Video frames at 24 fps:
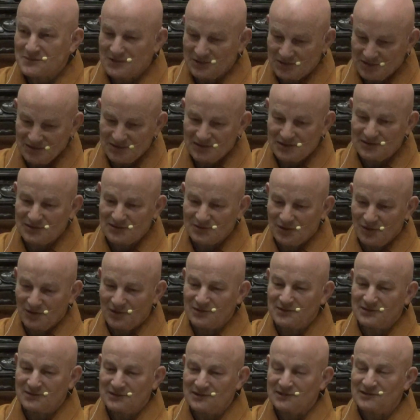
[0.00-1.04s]
This is
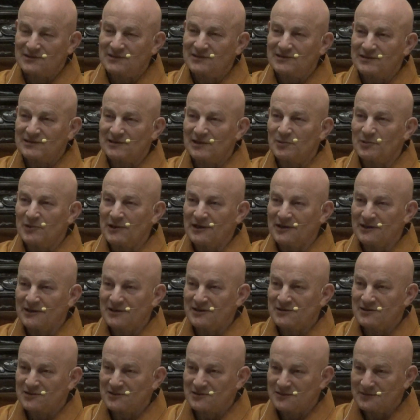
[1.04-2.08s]
all this is awareness.